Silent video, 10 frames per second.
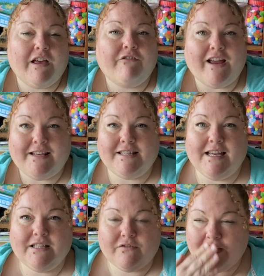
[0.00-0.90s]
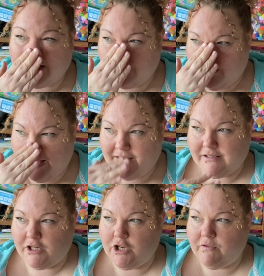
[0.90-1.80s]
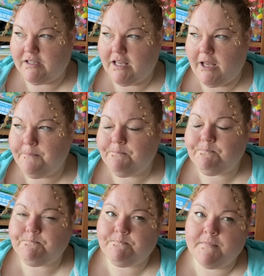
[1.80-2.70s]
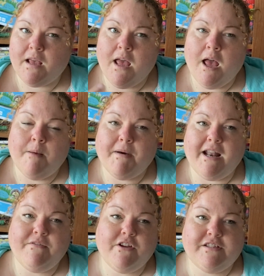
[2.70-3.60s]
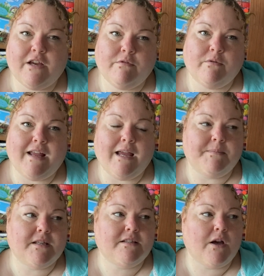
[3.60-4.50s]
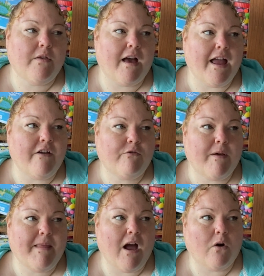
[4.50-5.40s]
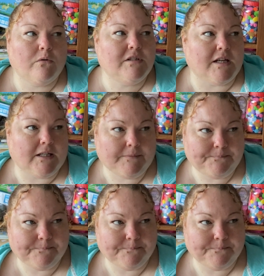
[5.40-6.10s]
faces, for that's for their security. But I never use their real names, so that if when they're older,